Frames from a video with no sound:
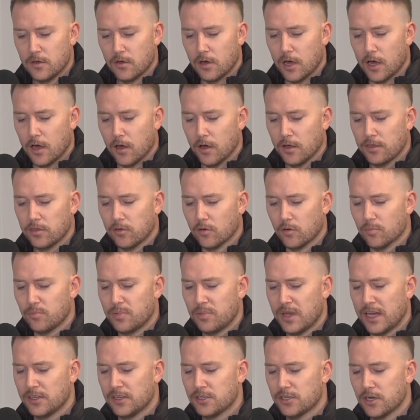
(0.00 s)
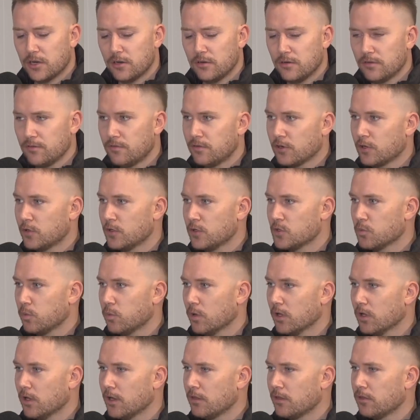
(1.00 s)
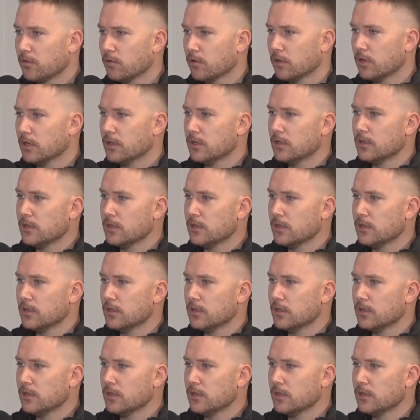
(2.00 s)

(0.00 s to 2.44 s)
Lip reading: I thought Pancho for Chris Waller.